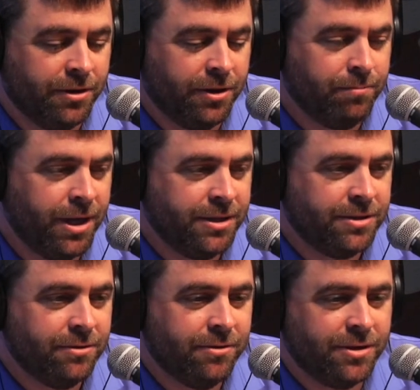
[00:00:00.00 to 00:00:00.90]
the main
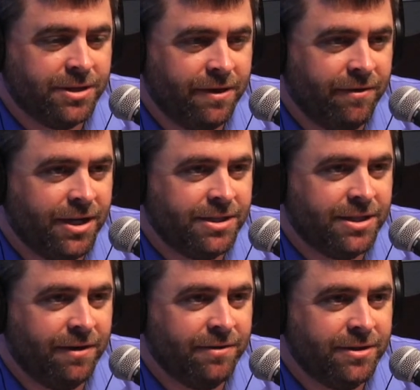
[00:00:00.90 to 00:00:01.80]
store at
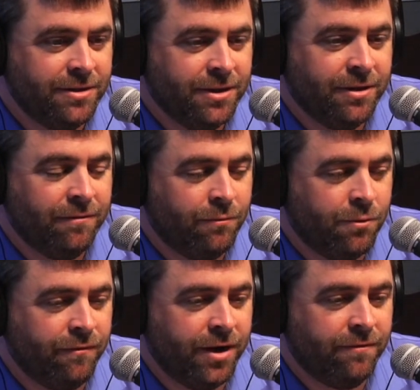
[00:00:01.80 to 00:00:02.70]

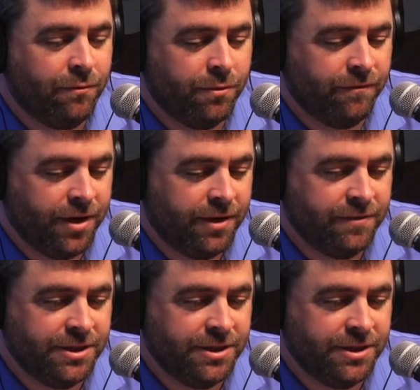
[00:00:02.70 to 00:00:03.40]
787-4545